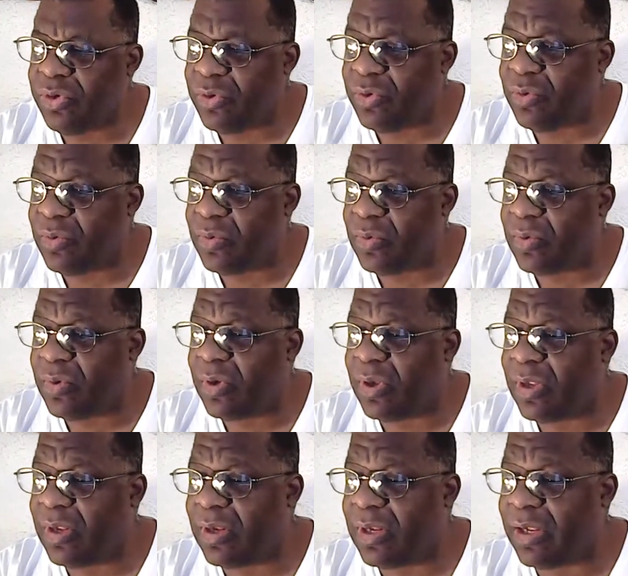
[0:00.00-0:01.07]
do.
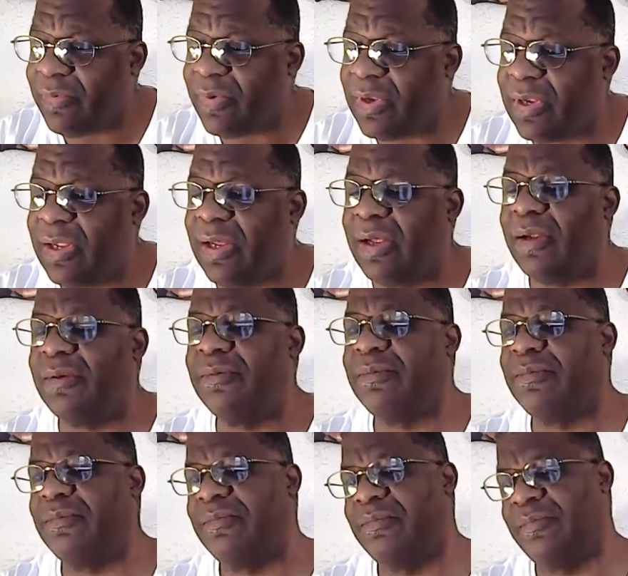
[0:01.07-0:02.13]
That's allowed.
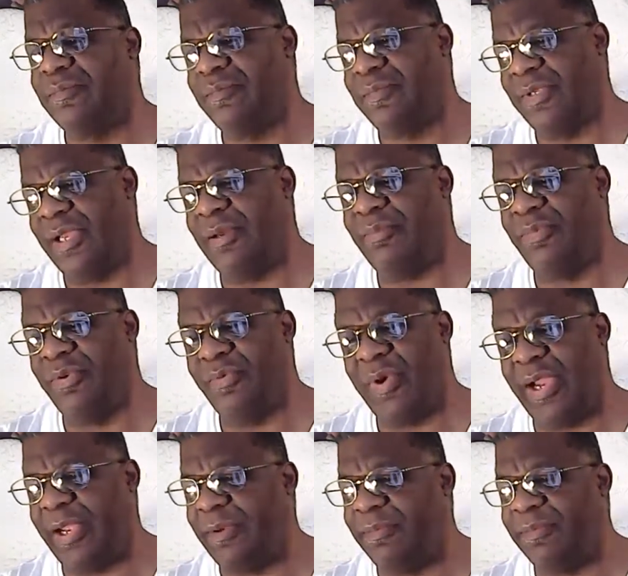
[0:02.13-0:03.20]
Yep, you're
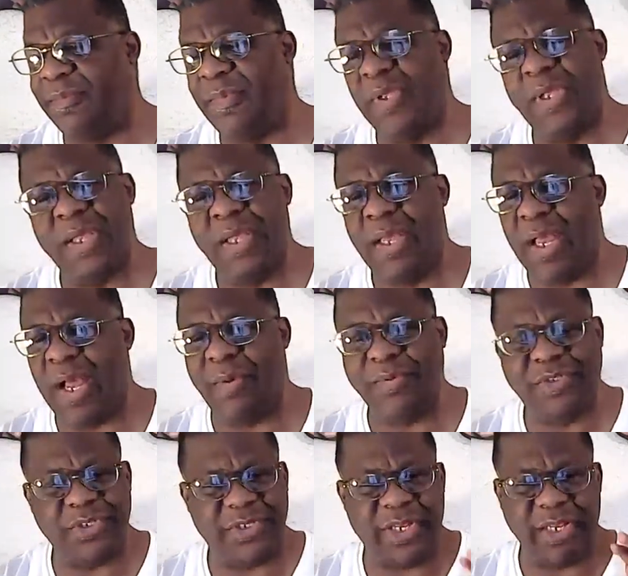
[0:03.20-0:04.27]
right. I
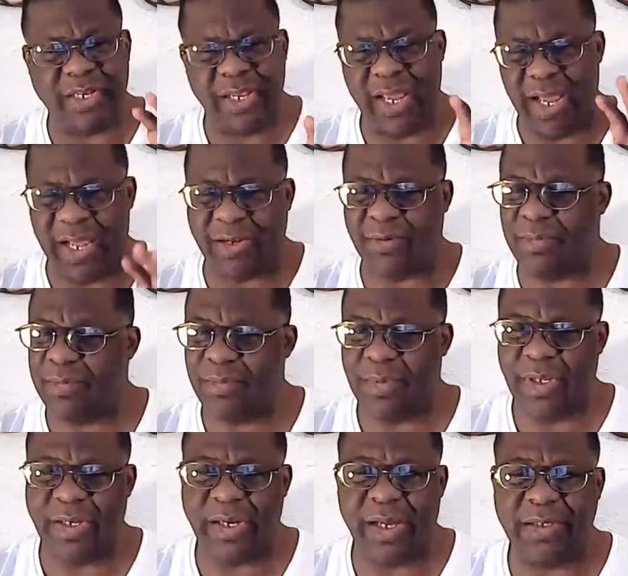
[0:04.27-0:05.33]
would just get got.
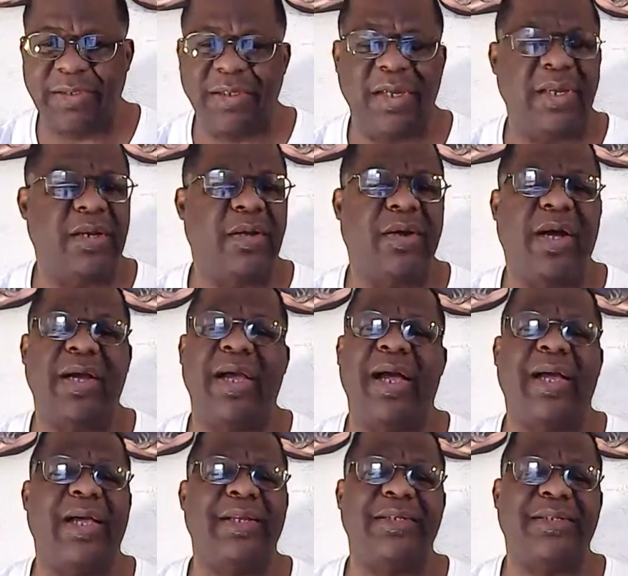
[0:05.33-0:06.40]
And I said, I
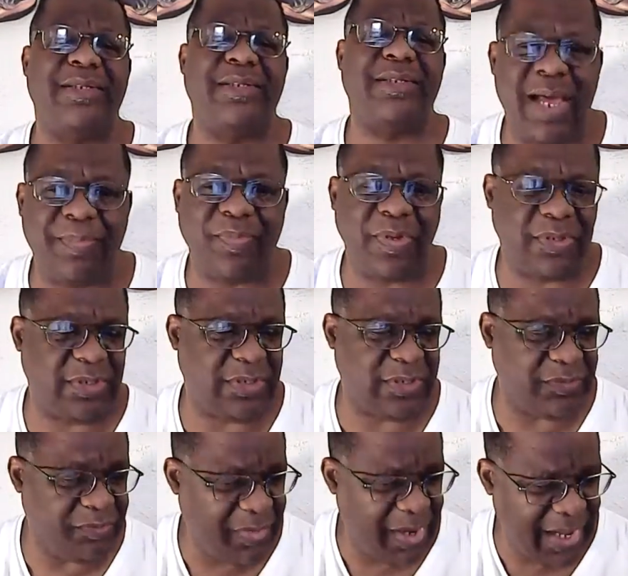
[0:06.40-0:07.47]
got to stop this. This
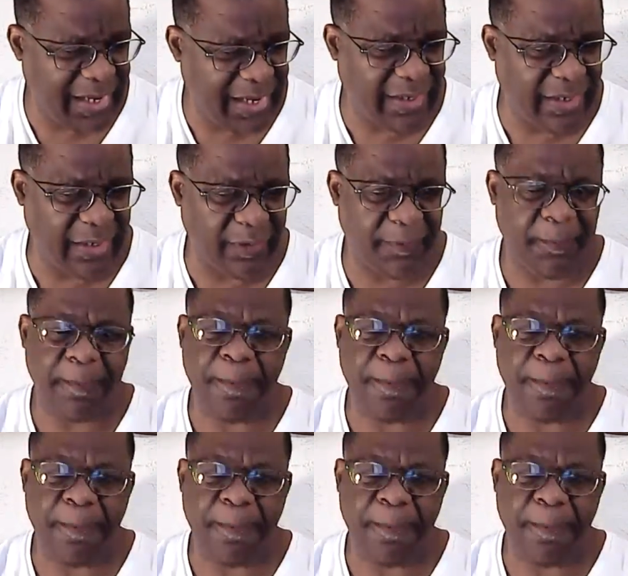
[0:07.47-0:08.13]
is maddening.